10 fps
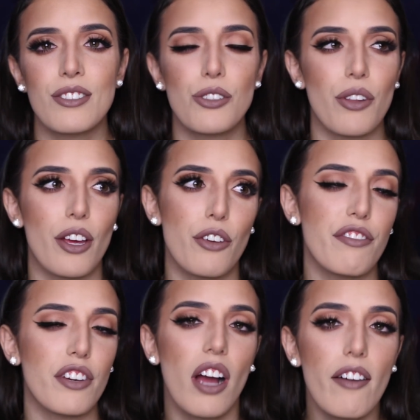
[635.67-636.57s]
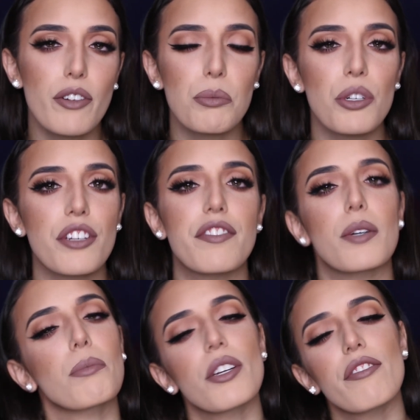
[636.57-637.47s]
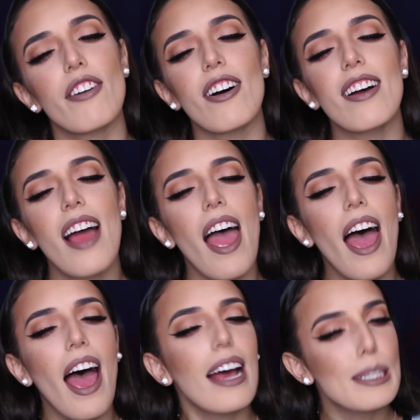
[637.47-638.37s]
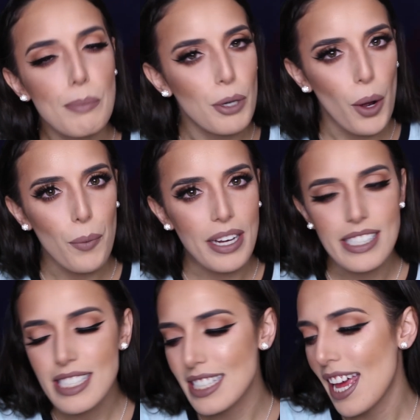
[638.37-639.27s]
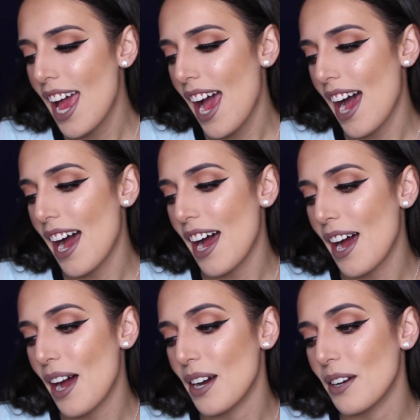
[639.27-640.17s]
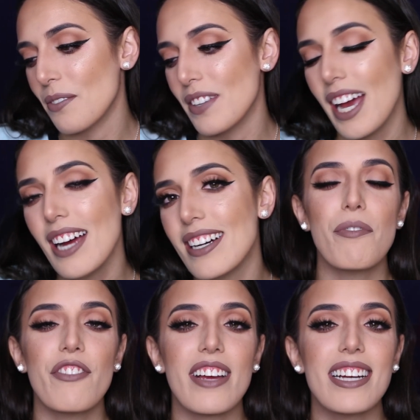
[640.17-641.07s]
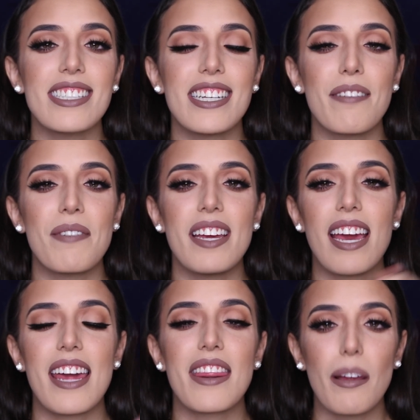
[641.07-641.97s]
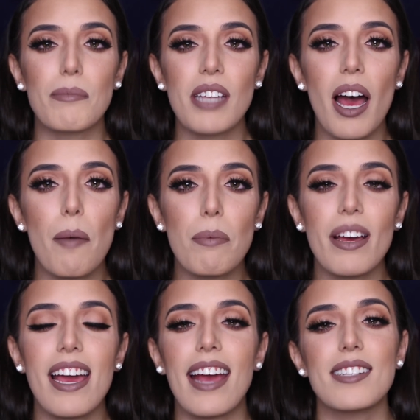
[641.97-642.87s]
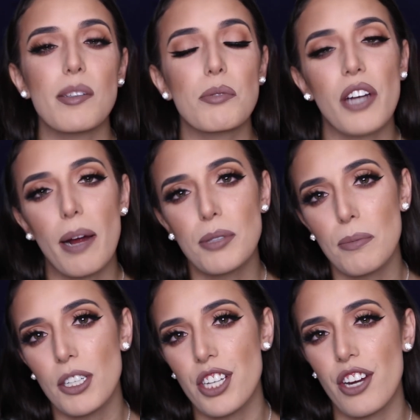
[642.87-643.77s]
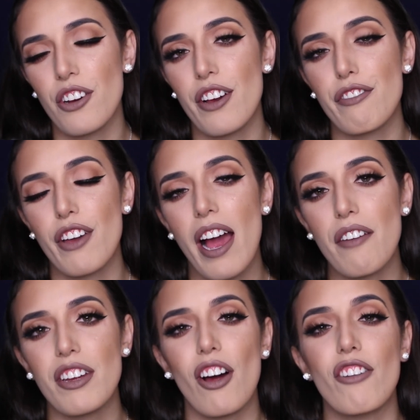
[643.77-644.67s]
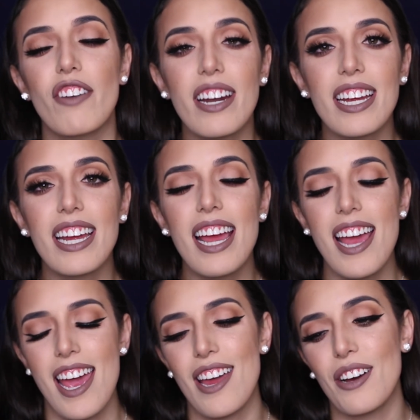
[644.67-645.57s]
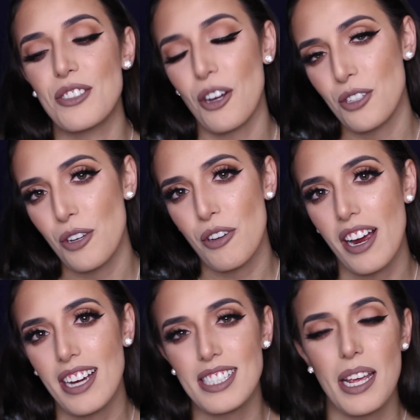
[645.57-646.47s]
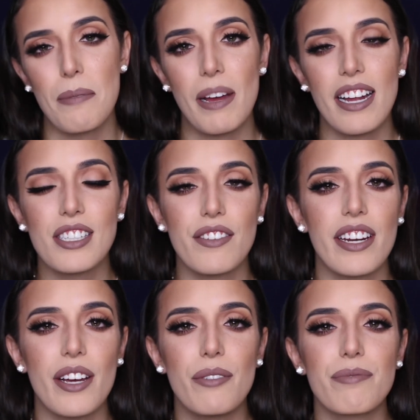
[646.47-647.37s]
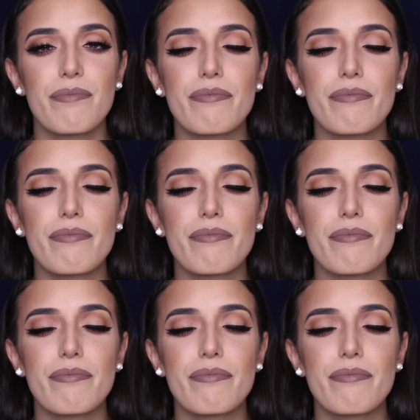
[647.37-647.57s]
so that you feel comfortable and you feel beautiful, as per always. Yeah, don't forget to give me a thumbs up and subscribe to my channel if you haven't already, and I'll talk to you guys in my next video.